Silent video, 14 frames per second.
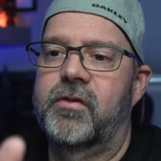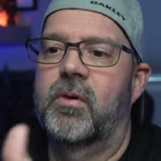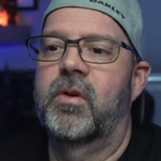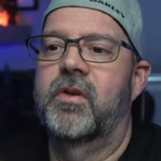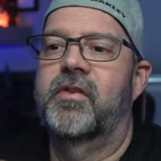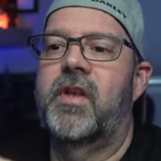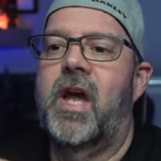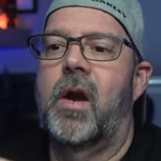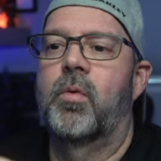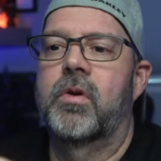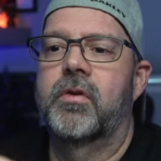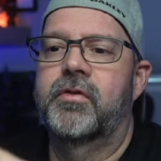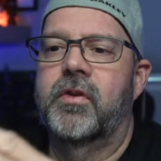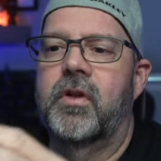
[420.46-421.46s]
so it's not
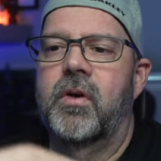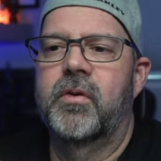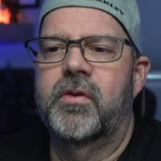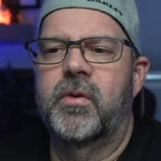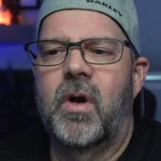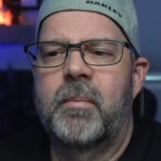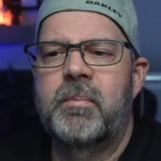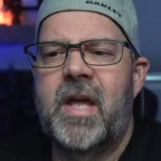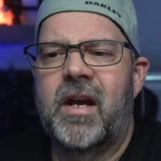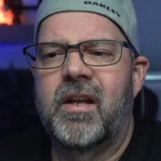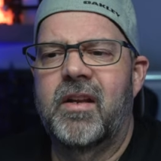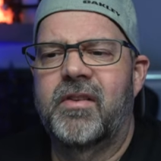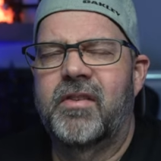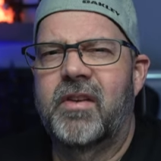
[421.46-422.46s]
real slow. So I'm not
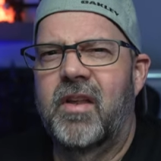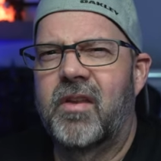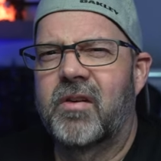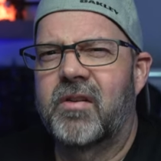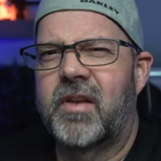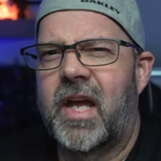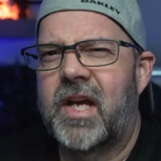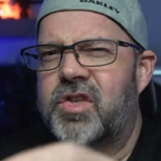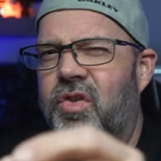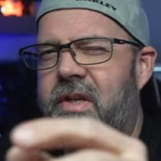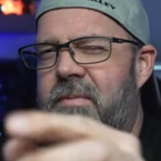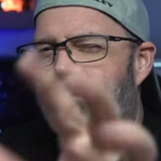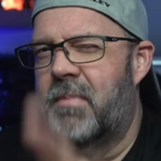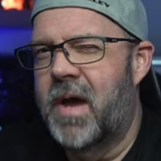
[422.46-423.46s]
gonna say there's
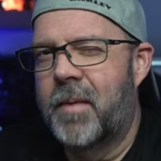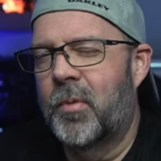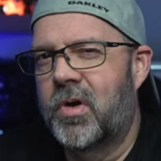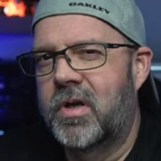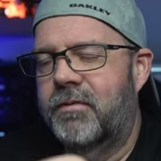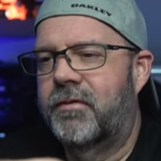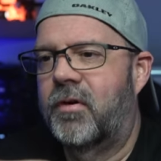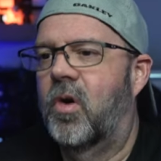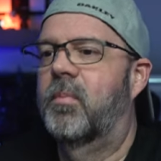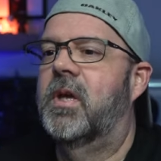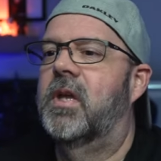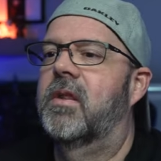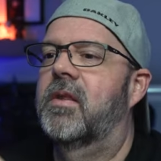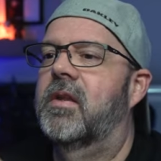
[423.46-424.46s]
actually memory foam
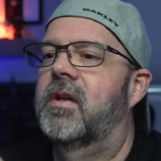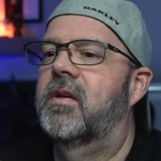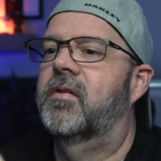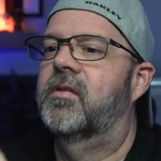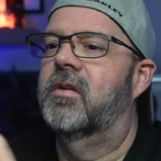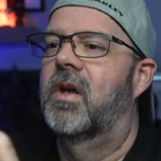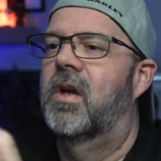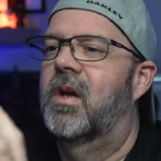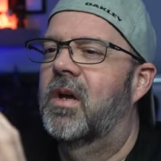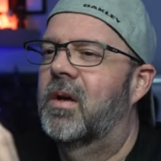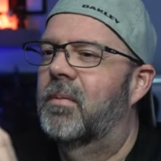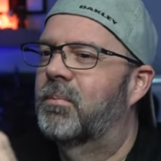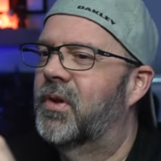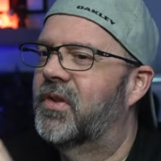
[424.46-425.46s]
in these,
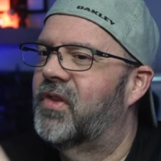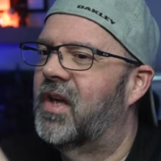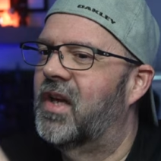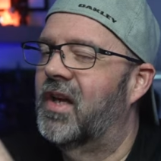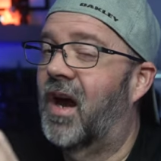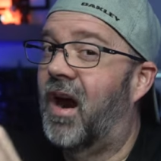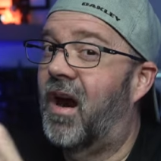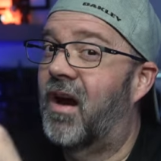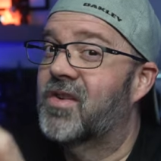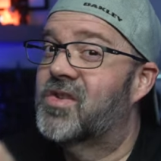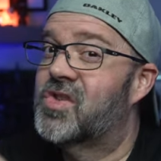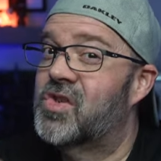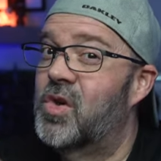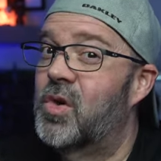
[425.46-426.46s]
but they are
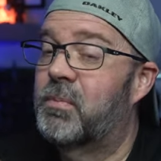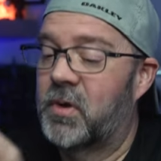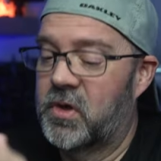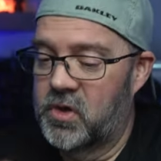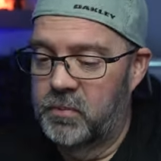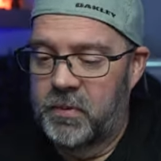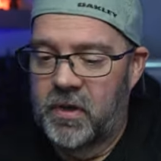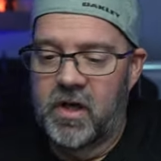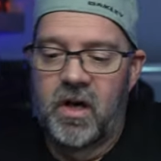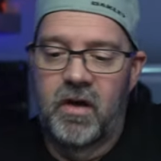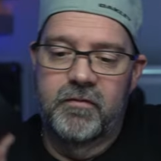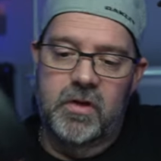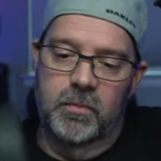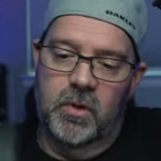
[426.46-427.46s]
super duper
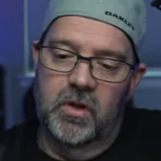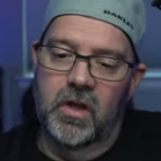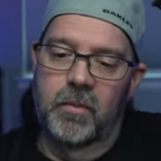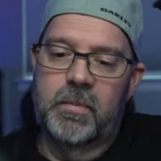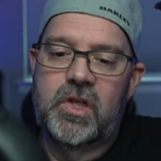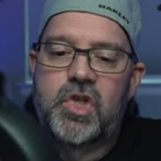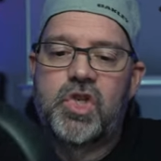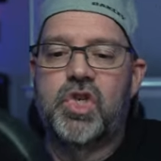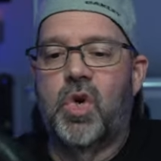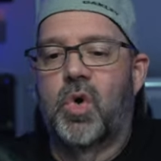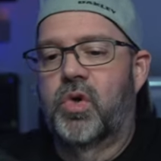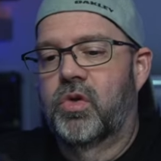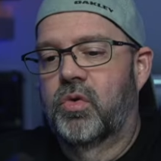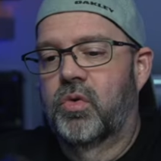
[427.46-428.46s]
comfortable. Let me
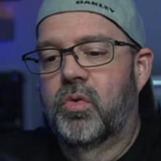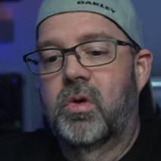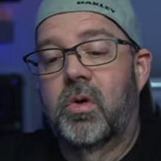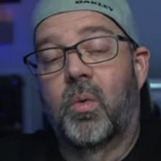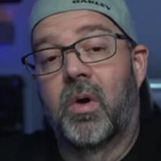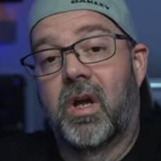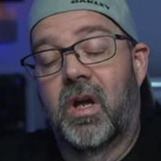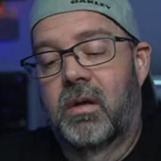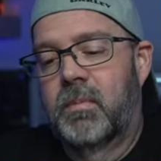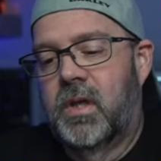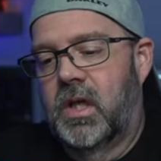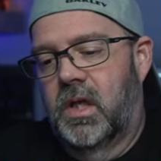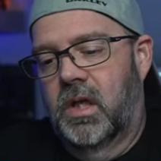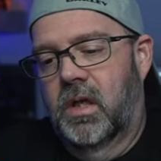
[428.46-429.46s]
show you what I
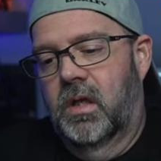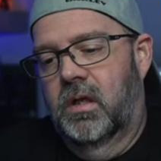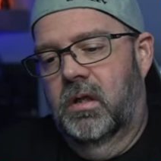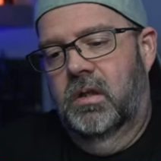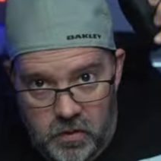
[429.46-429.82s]
mean.